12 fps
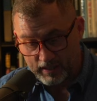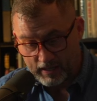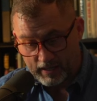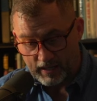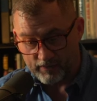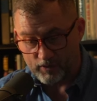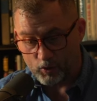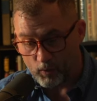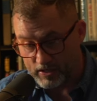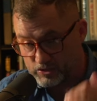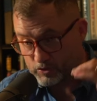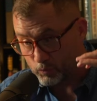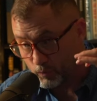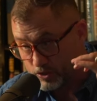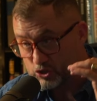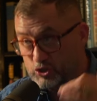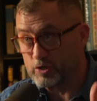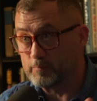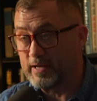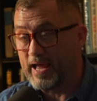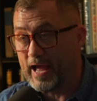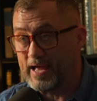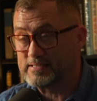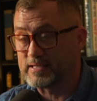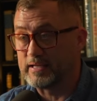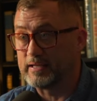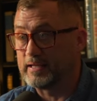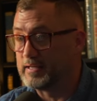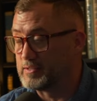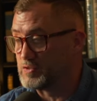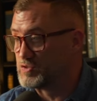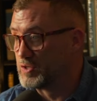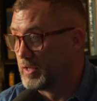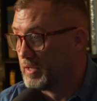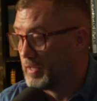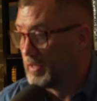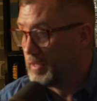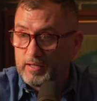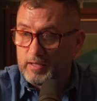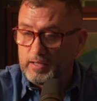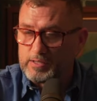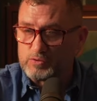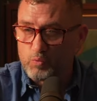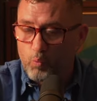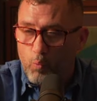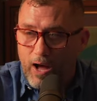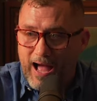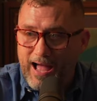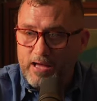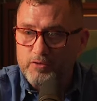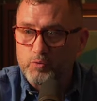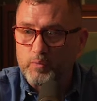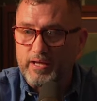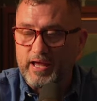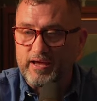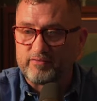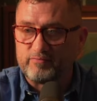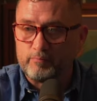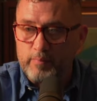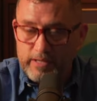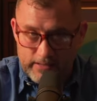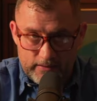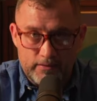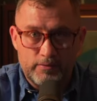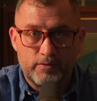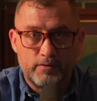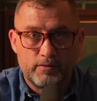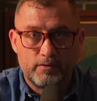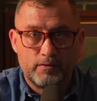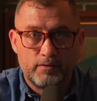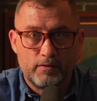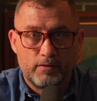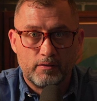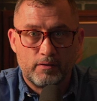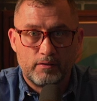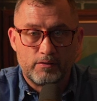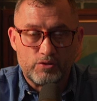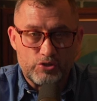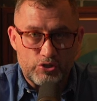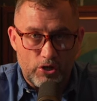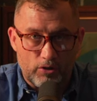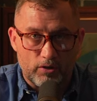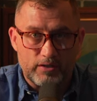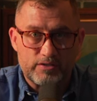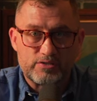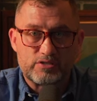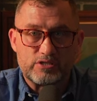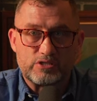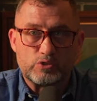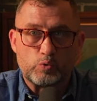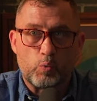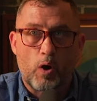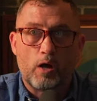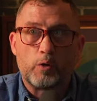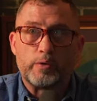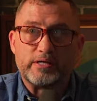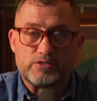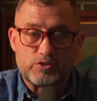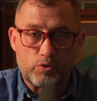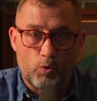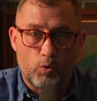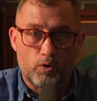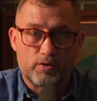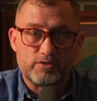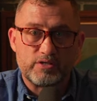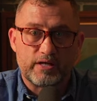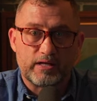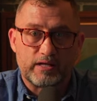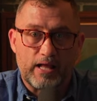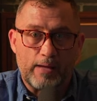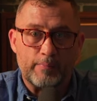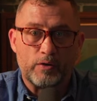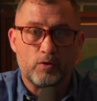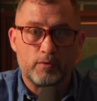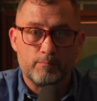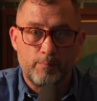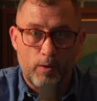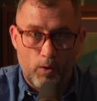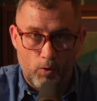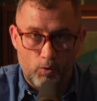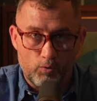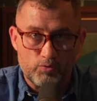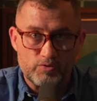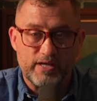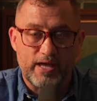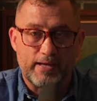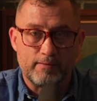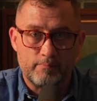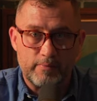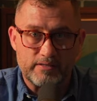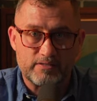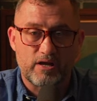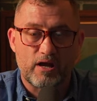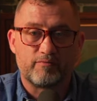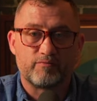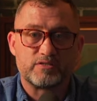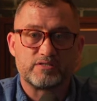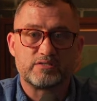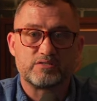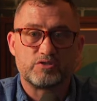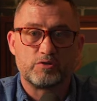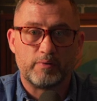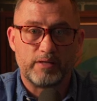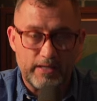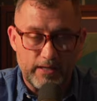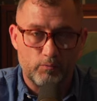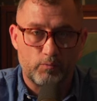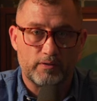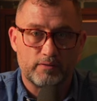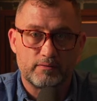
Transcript: and the question we should be asking is is why do we have men shirtless swallowing swords and climbing on poles at men's conferences to begin with?